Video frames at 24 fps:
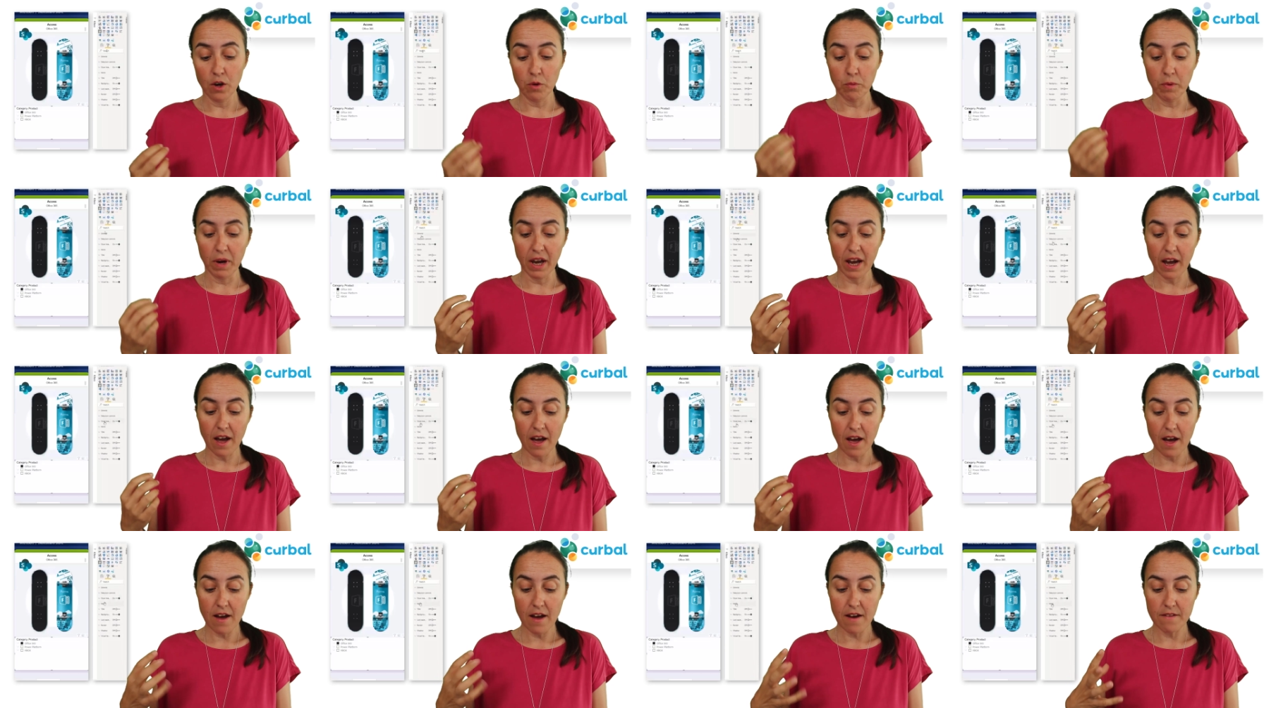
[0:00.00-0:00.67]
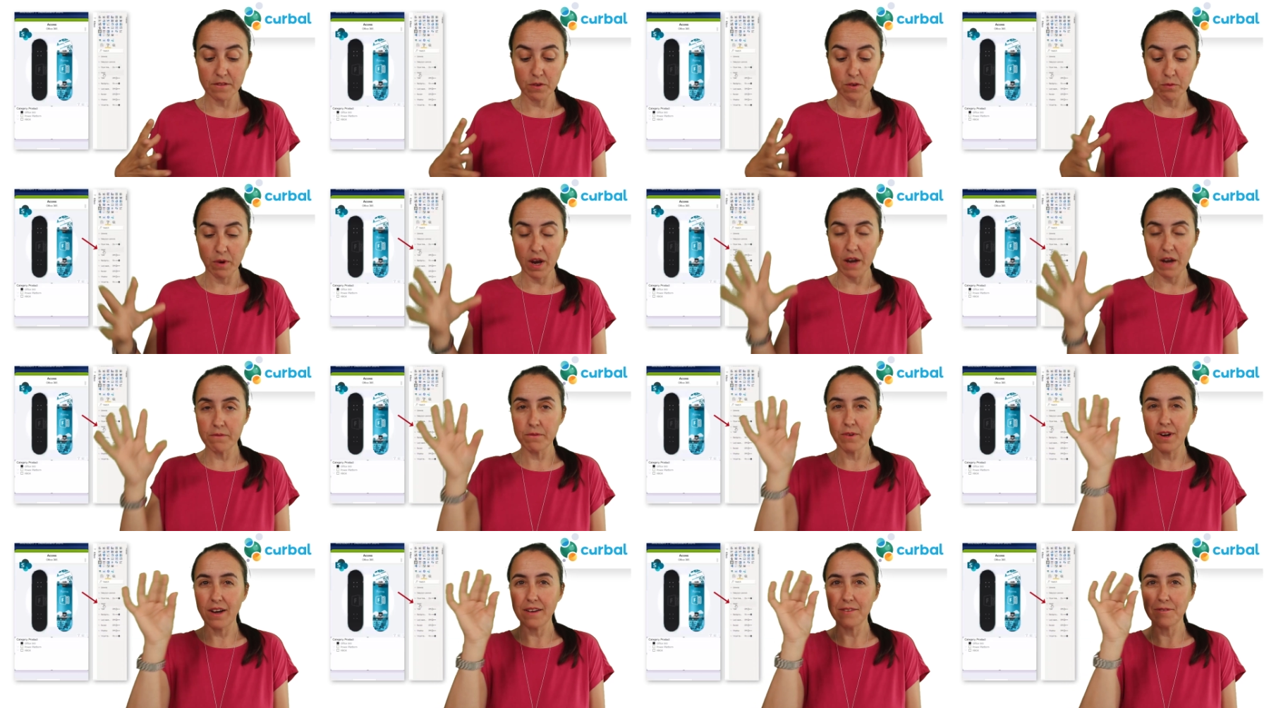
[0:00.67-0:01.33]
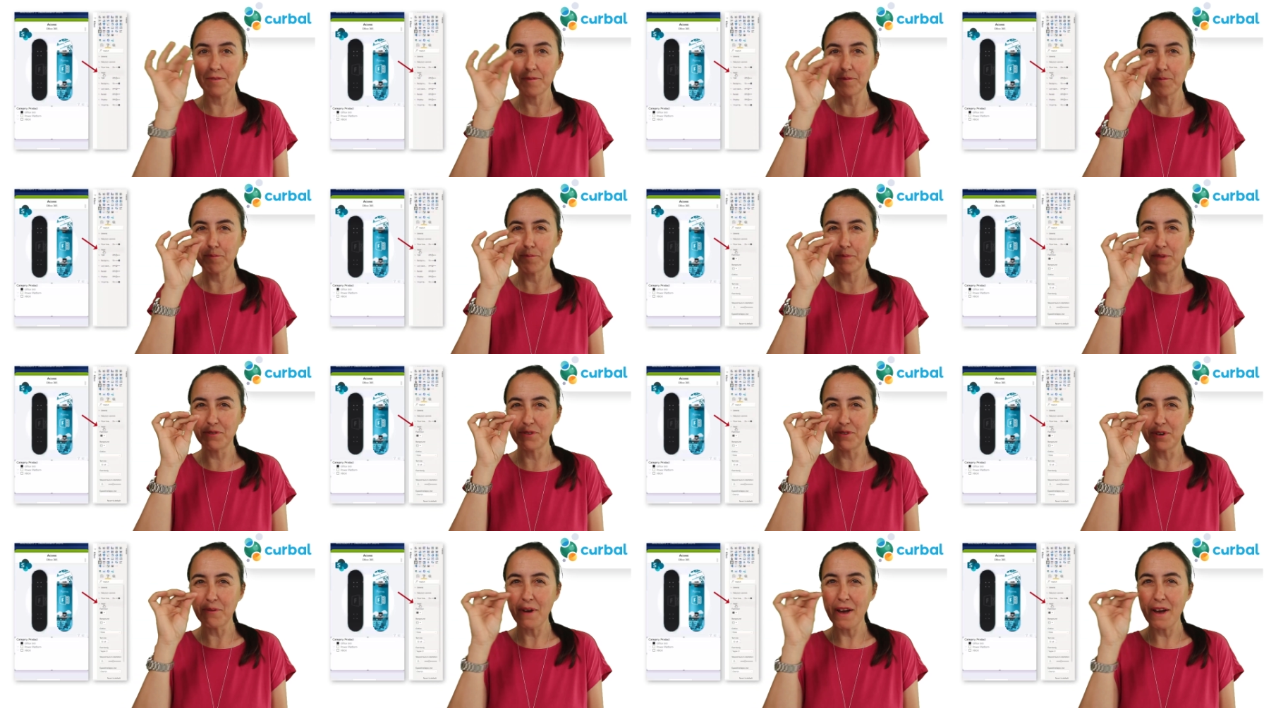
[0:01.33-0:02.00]
We have we have we,
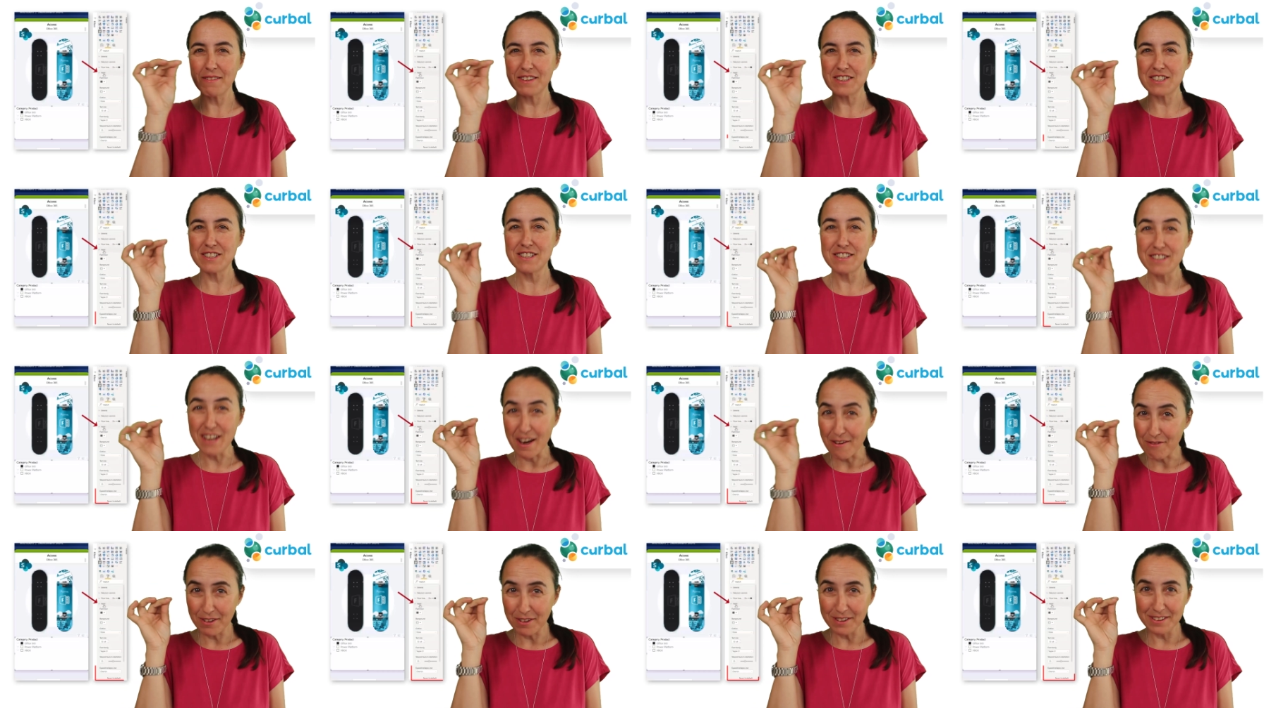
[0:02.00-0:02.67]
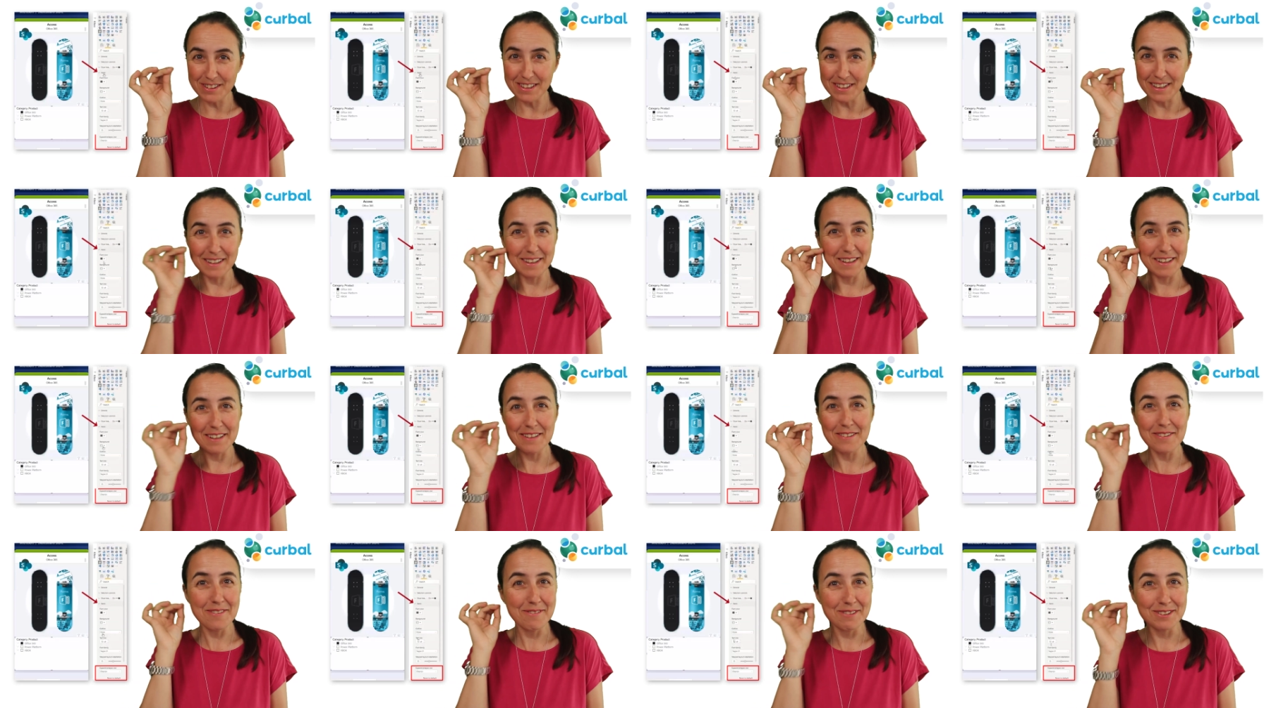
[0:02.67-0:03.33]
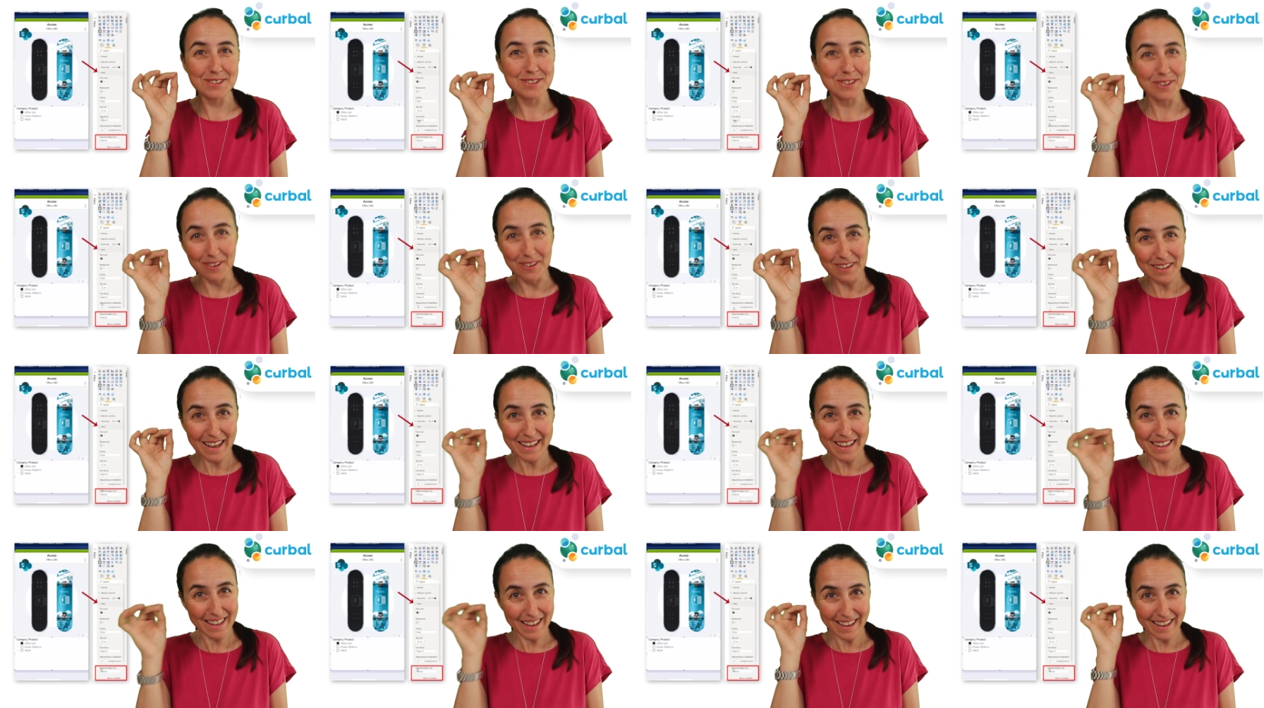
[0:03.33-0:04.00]
before we had the chevrons. I didn't know it was called
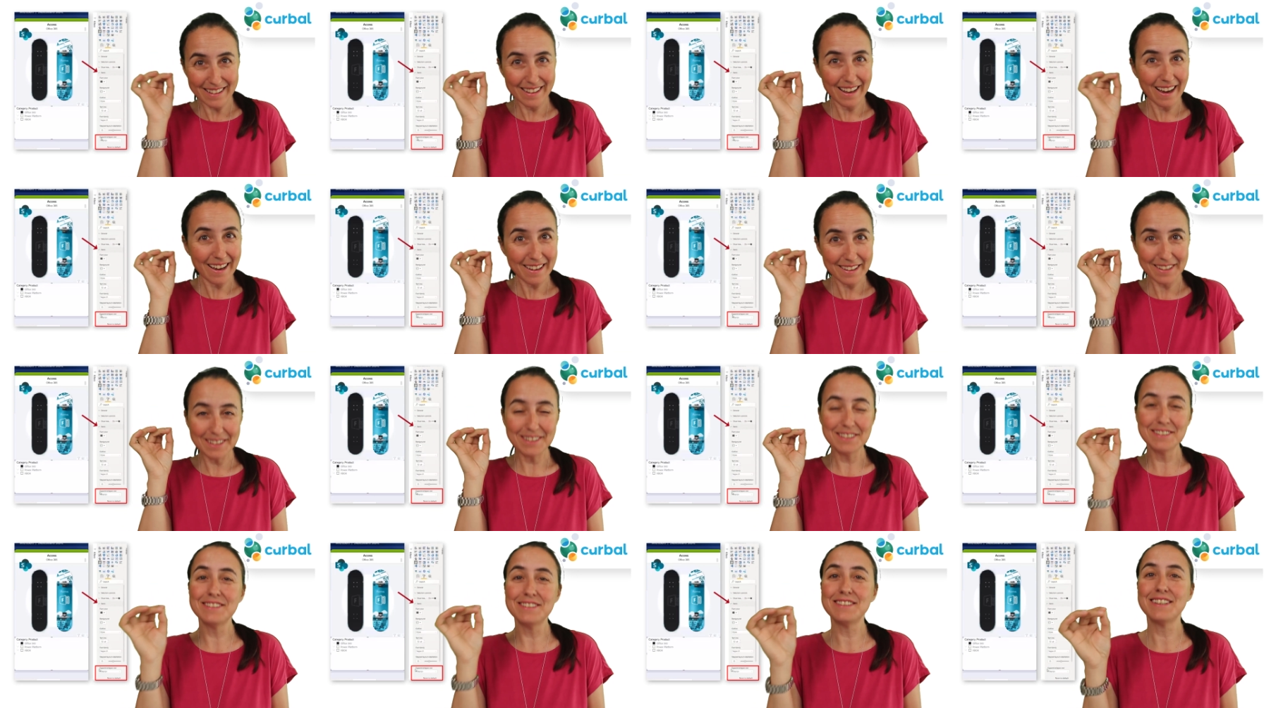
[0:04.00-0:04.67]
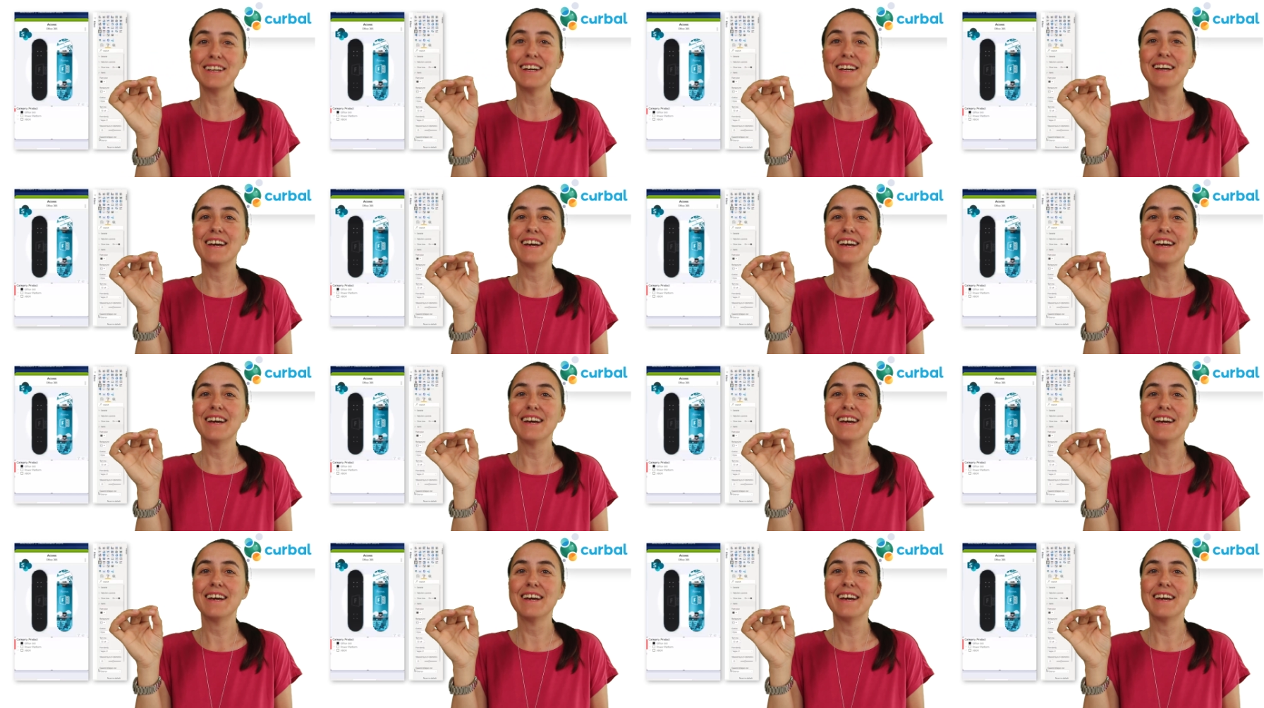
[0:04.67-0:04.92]
like that. Icons.